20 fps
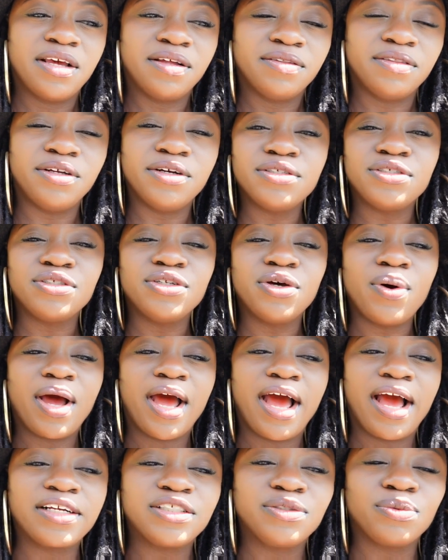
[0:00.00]
there's no
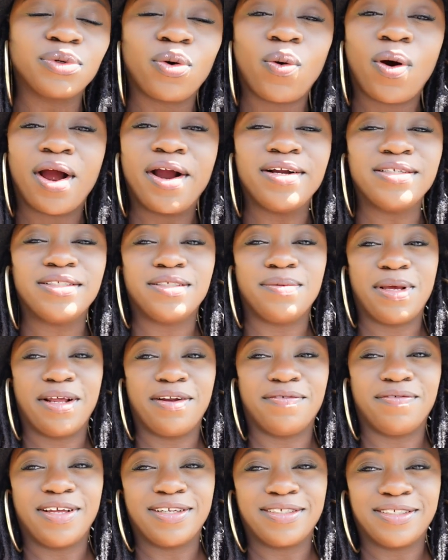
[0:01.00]
action required to
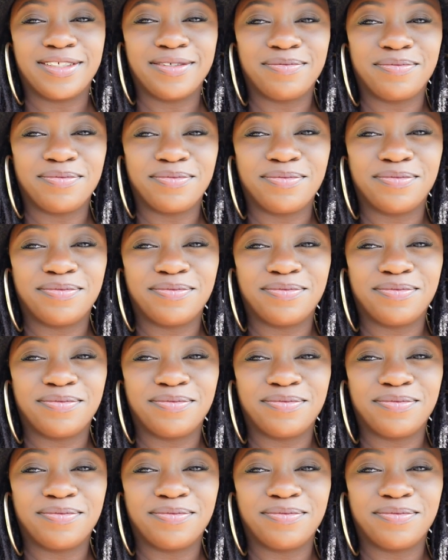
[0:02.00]
manifest,